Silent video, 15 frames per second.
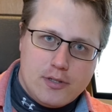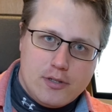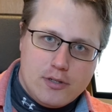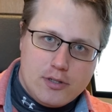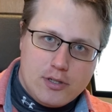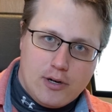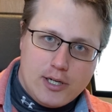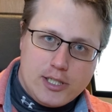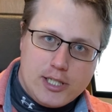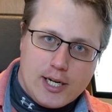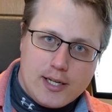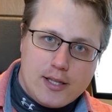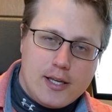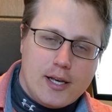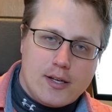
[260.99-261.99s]
So I
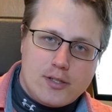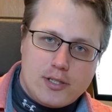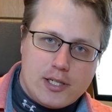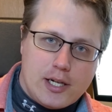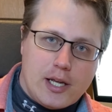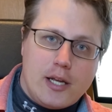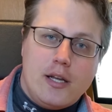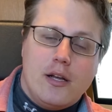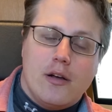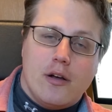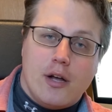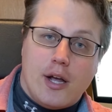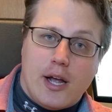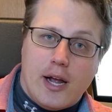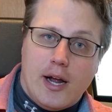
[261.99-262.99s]
checked the LCD,
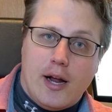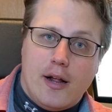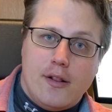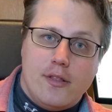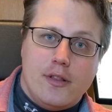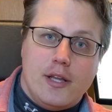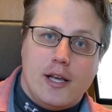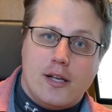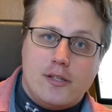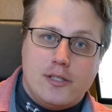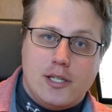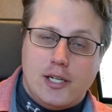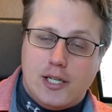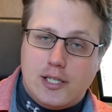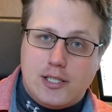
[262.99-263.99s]
and the
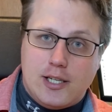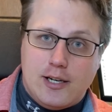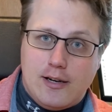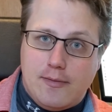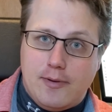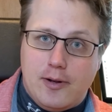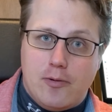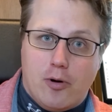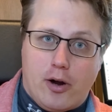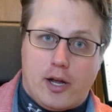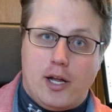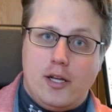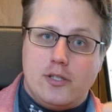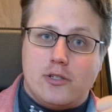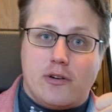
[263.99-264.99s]
LCD seemed to be
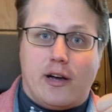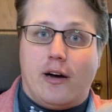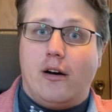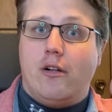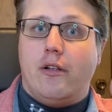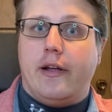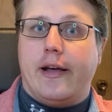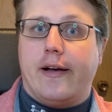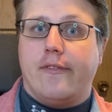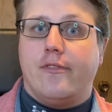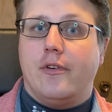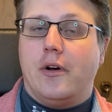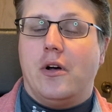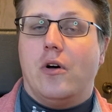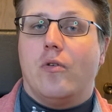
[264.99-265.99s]
working. So now I only have
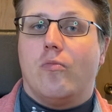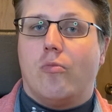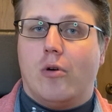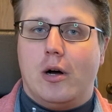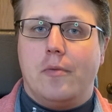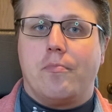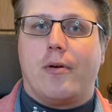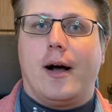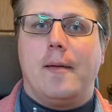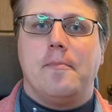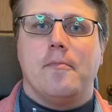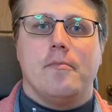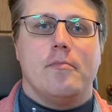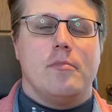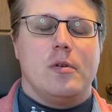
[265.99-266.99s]
one
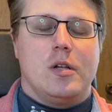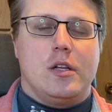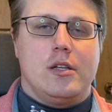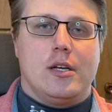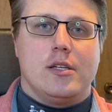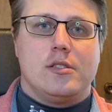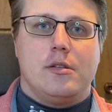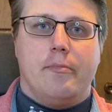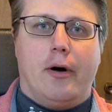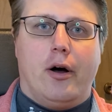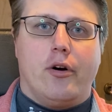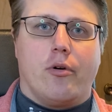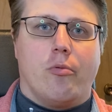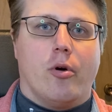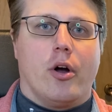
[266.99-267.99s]
problem. Does the
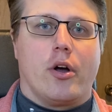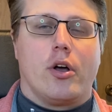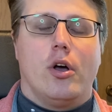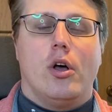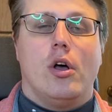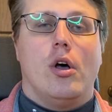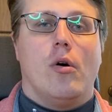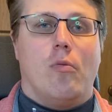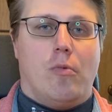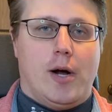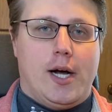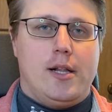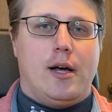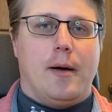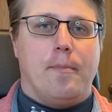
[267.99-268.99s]
motor work?
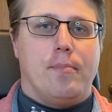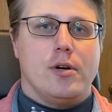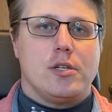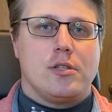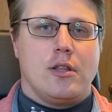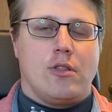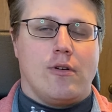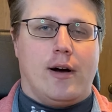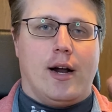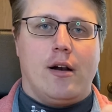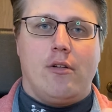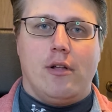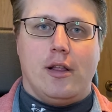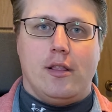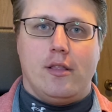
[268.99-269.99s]
Well, I pushed the
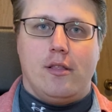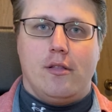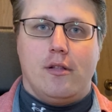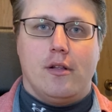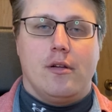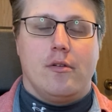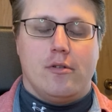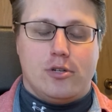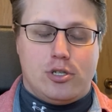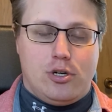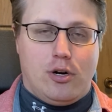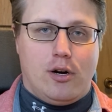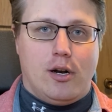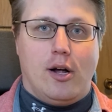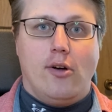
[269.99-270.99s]
throttle, and
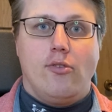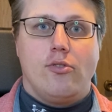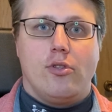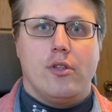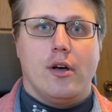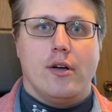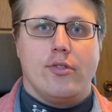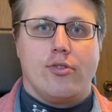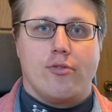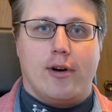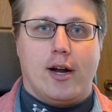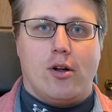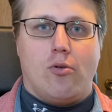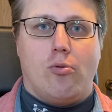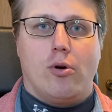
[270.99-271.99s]
sure enough, the
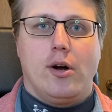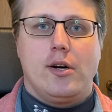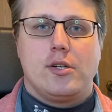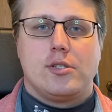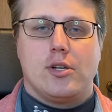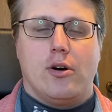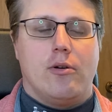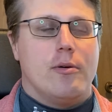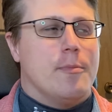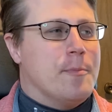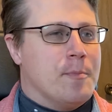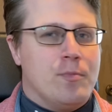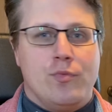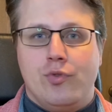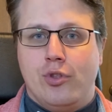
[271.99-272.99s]
throttle worked, so
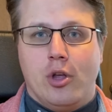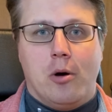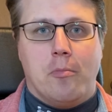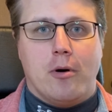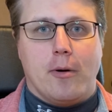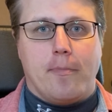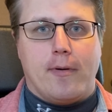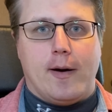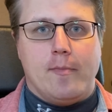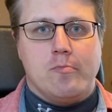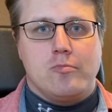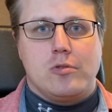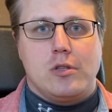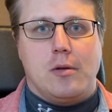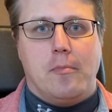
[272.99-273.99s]
no more
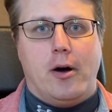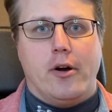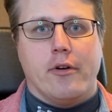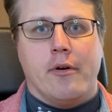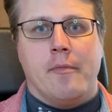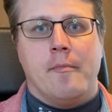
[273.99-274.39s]
problems with the motor.